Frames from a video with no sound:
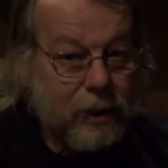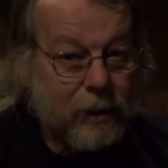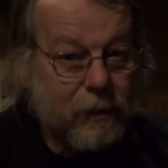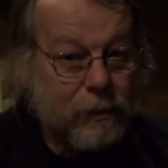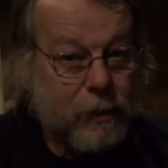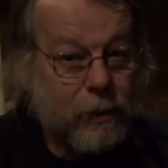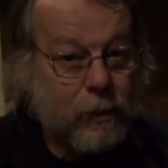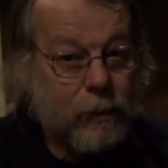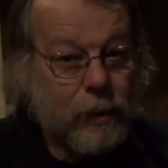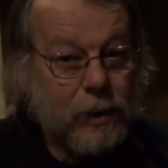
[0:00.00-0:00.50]

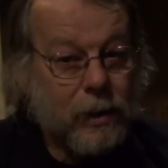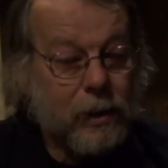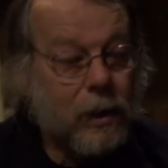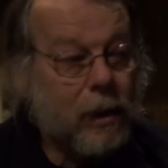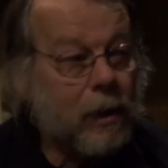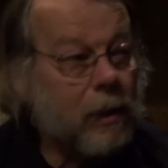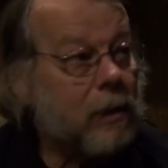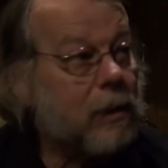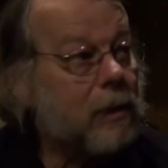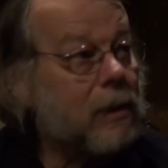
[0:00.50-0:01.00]
different
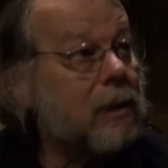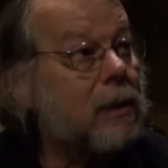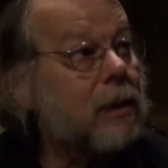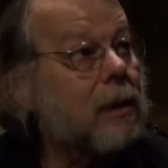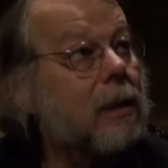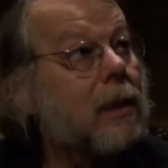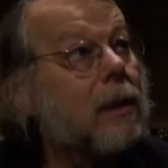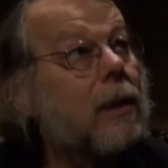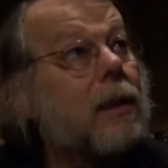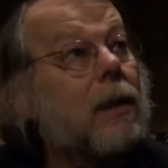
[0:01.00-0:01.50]
results.
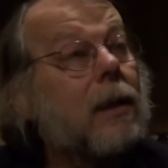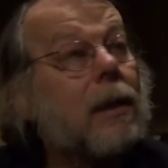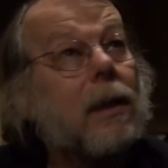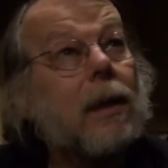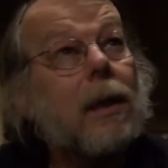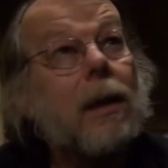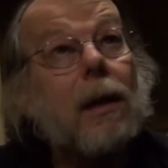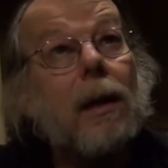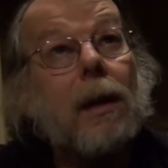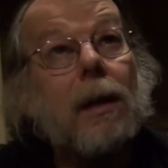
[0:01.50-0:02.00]

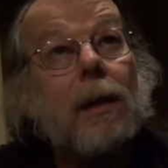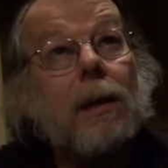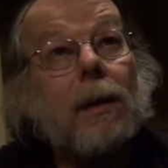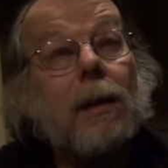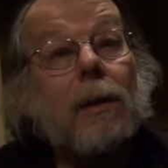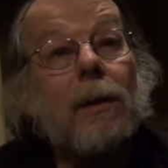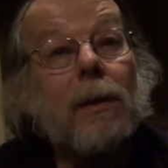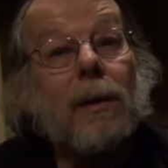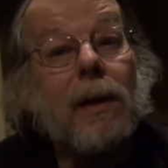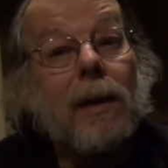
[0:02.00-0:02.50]

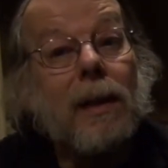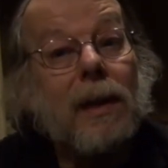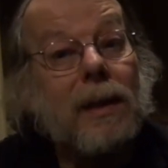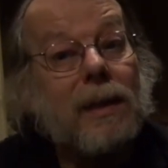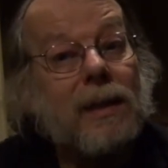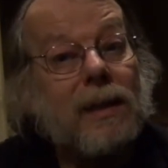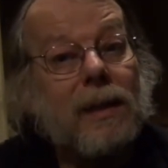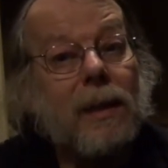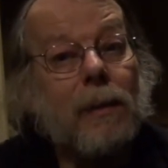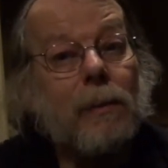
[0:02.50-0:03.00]
Well,
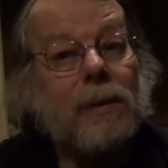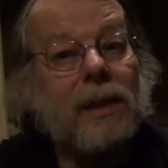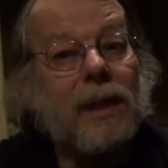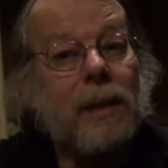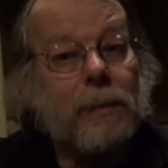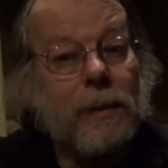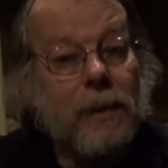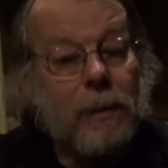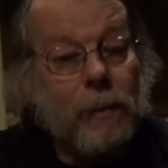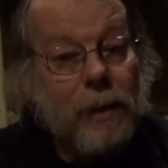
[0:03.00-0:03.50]
that sums
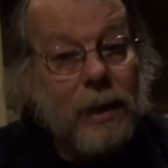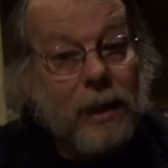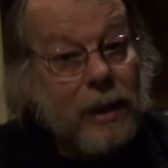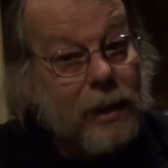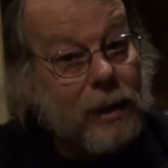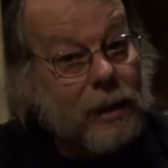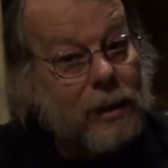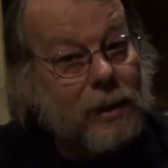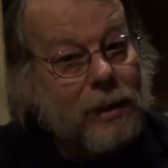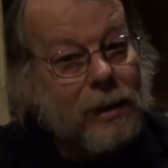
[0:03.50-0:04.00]
up the
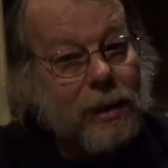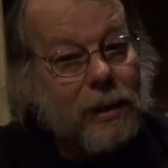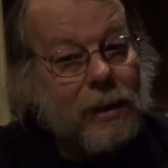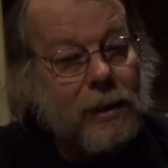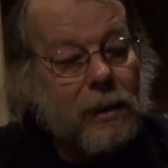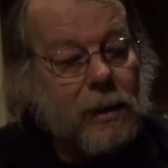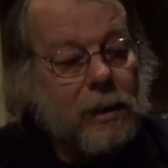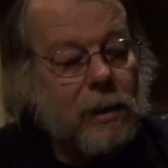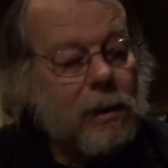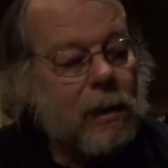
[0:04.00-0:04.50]
Mideast,
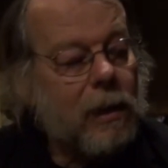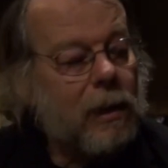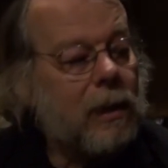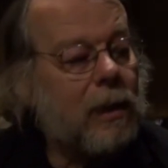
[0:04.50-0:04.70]
doesn't it?